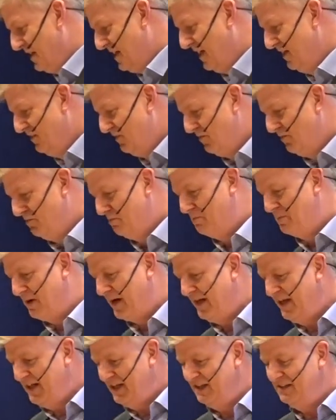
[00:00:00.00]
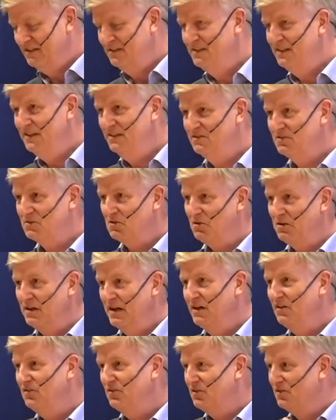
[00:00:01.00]
we kind of break these
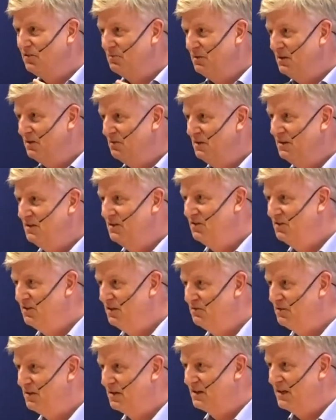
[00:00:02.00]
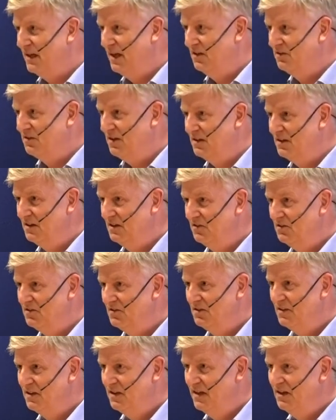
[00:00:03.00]
connections between these different case I
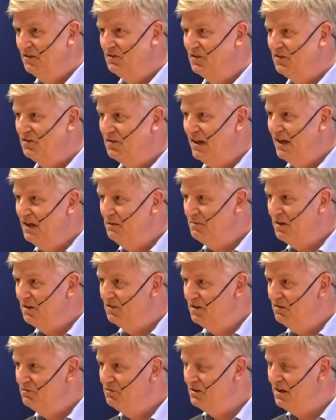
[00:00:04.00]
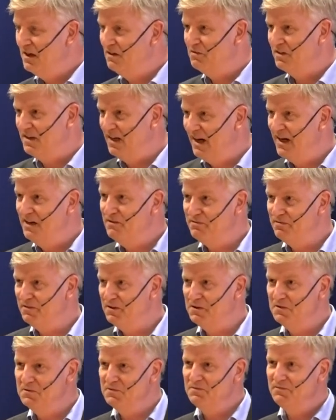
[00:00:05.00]
Ds. It's the same as if you have an
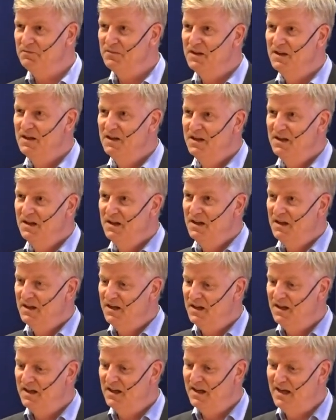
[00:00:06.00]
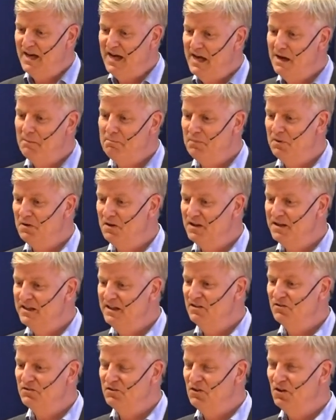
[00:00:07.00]
iPhone. Uh, Apple
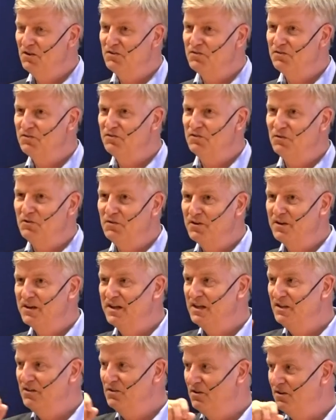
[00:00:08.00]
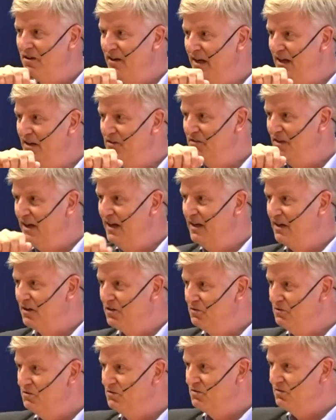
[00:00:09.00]
is not storing your entire
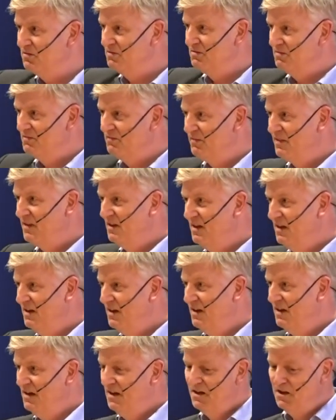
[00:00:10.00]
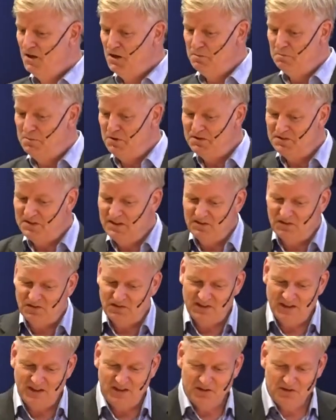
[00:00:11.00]
route, but is
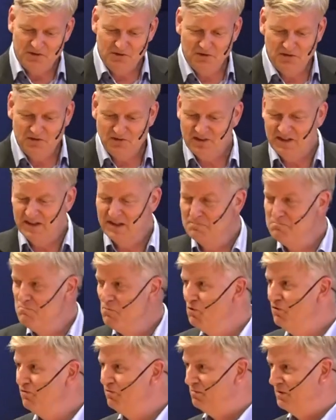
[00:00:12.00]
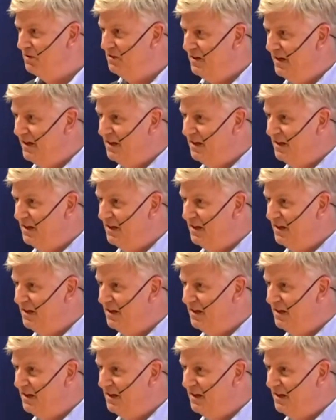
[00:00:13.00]
still using movement